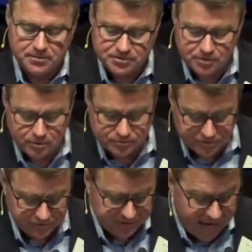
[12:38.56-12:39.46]
So
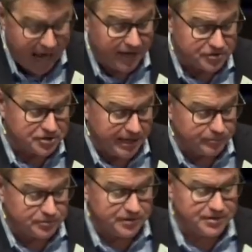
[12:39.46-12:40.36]
turn to Acts
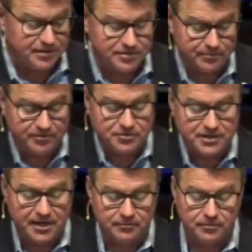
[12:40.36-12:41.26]
chapter 16. Some of you are
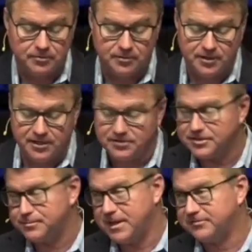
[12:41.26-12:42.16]
saying, he
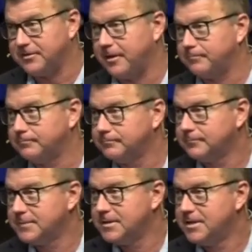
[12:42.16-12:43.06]
just messed up.
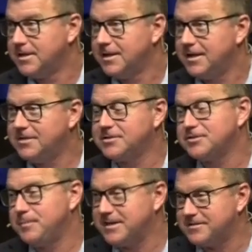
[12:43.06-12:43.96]
He
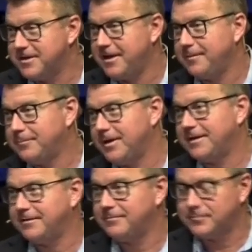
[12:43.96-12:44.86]
just messed up, like
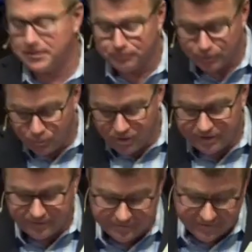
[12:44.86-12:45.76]
he didn't put a
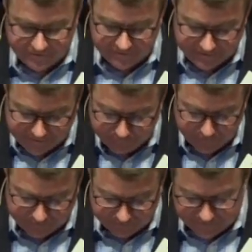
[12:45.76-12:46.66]
one on there and he didn't
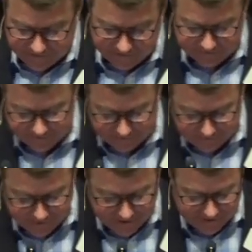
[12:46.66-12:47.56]
put a three down
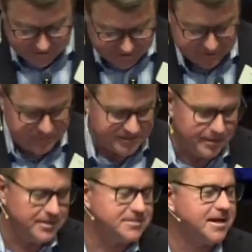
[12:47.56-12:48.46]
there. He just messed
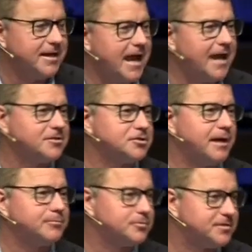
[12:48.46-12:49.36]
up. He's saying Acts
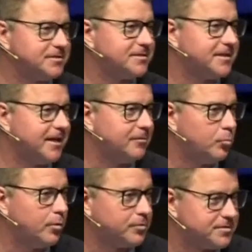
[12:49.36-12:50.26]
chapter
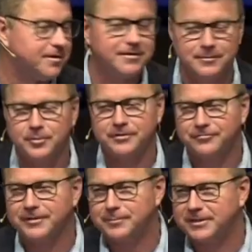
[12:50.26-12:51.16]
16 when we're studying the book of
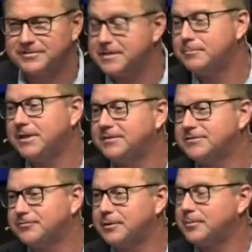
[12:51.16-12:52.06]
Philippians. He
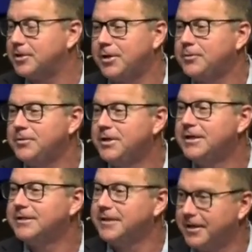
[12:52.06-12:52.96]
means Philippians. No,
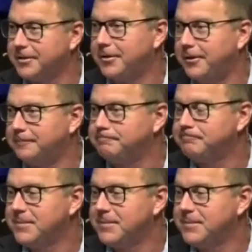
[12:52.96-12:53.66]
not at all.